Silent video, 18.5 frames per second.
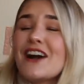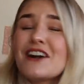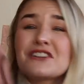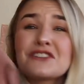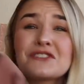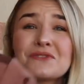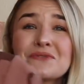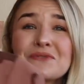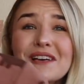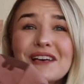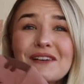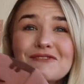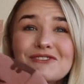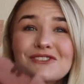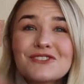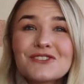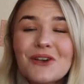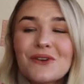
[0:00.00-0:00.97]
I just thought that
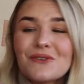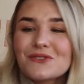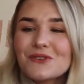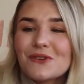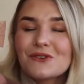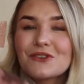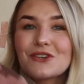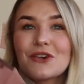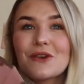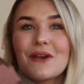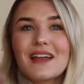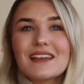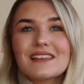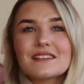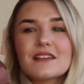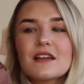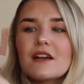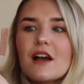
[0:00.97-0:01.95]
was so, so cute, and
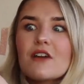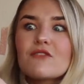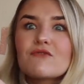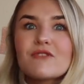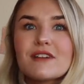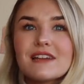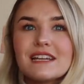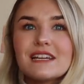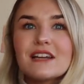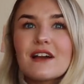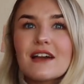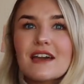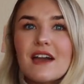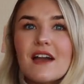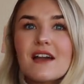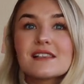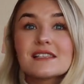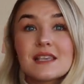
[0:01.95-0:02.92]
it's like, I really like
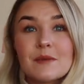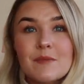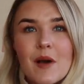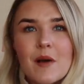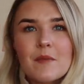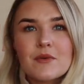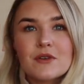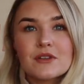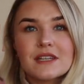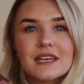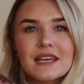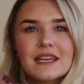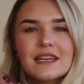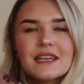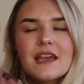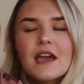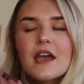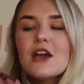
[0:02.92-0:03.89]
a zip up
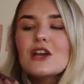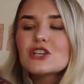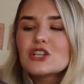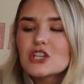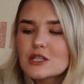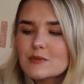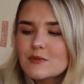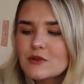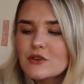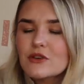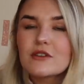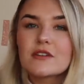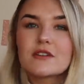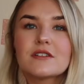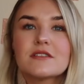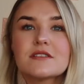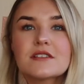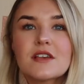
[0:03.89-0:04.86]
hoodie, just
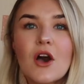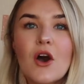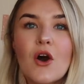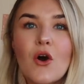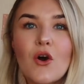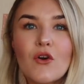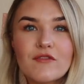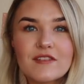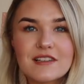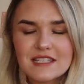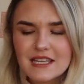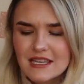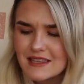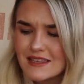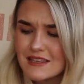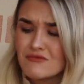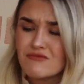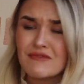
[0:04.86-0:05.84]
because,
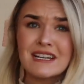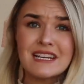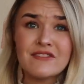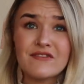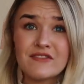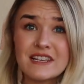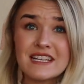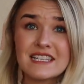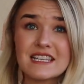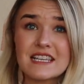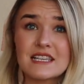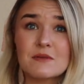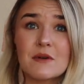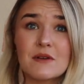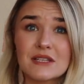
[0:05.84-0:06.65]
obviously, it's really fleecy as well.